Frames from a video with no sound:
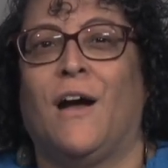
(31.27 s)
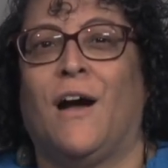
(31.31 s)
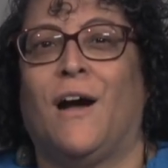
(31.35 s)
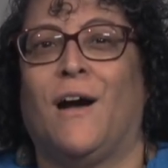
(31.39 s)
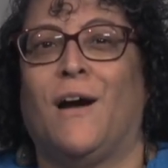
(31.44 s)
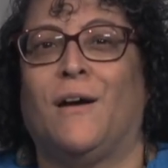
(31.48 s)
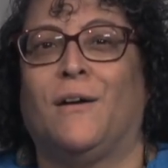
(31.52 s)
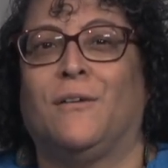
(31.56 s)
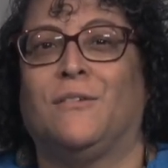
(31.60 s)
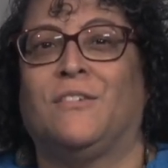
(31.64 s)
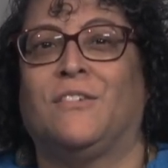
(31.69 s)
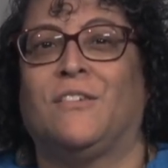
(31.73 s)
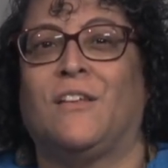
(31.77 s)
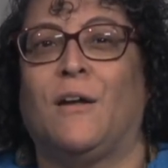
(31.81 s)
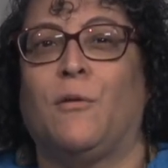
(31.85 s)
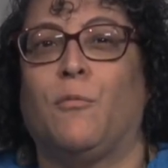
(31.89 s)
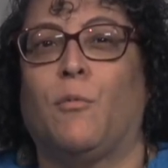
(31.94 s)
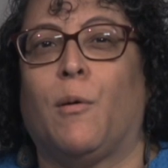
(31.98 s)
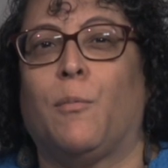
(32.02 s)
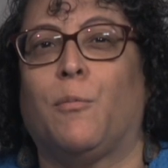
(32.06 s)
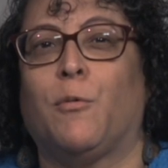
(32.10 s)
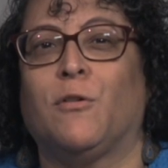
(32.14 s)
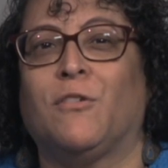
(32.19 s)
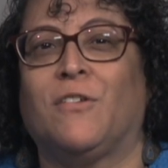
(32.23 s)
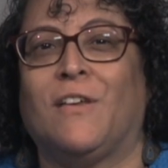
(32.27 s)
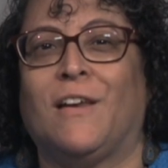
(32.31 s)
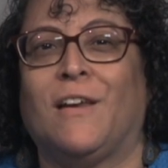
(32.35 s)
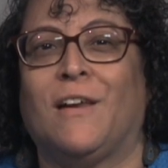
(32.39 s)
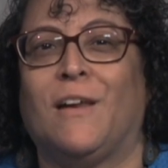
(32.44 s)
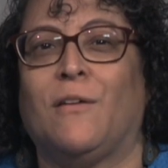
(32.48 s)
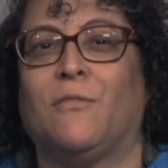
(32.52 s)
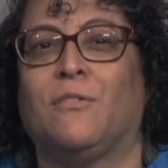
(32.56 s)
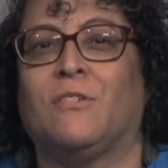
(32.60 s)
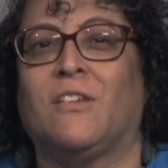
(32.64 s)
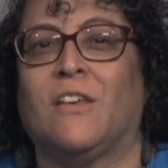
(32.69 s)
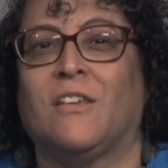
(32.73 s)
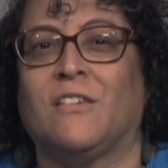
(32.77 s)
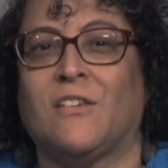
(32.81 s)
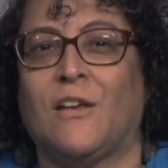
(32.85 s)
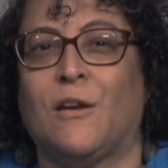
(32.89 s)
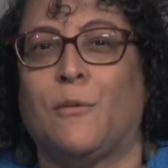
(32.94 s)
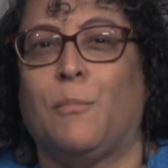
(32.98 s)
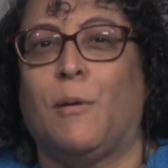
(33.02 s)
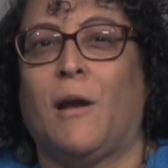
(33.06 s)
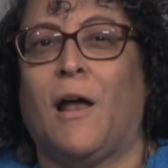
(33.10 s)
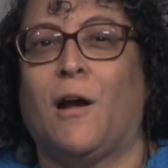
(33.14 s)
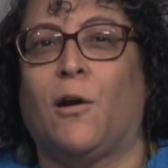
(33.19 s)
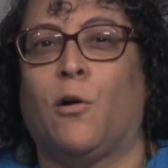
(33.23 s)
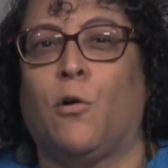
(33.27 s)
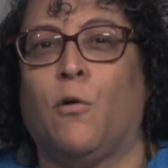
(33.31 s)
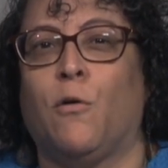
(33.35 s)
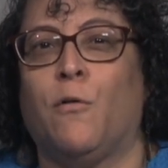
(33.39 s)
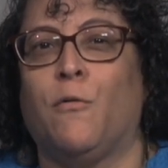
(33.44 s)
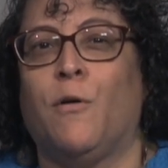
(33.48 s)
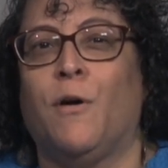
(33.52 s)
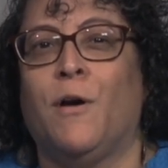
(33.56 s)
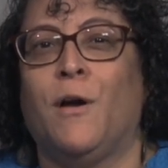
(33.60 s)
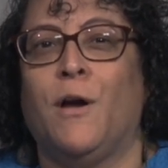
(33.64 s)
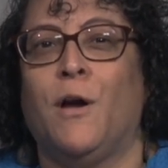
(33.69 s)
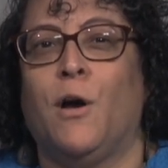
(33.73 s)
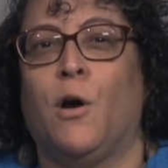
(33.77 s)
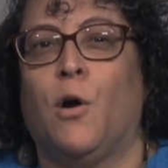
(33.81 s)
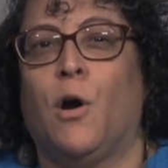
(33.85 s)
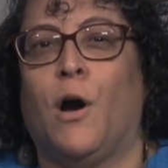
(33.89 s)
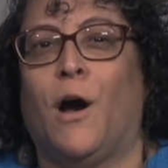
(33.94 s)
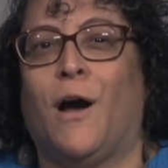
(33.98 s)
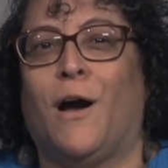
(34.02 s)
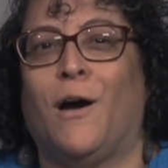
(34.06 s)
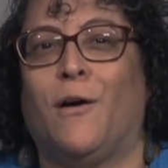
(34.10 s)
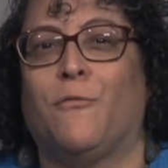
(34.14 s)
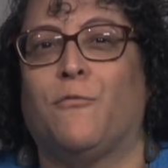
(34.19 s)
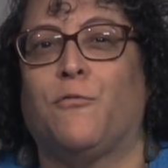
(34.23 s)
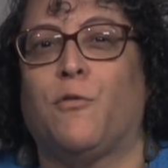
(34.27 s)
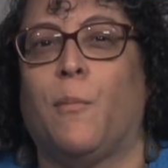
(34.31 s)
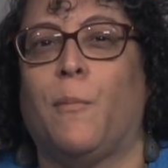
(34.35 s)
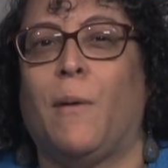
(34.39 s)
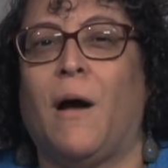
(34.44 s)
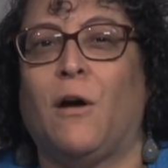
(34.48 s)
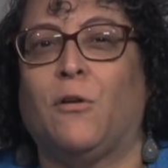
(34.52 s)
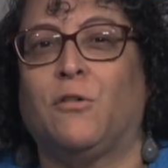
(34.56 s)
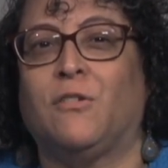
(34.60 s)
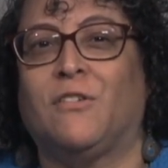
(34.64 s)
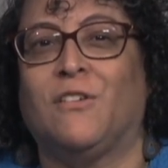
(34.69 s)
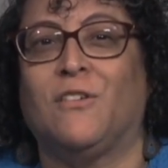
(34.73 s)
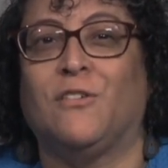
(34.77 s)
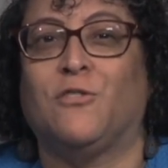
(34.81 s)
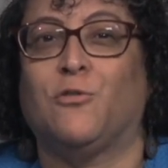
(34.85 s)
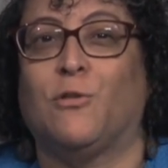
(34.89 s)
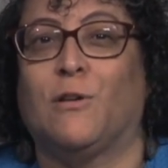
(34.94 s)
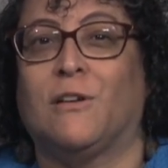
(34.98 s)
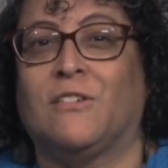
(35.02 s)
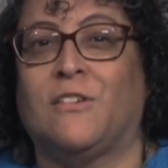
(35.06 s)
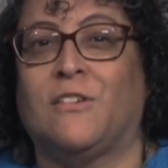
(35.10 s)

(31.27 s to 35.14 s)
uh, State Representative Cesar Blanco uh, from House District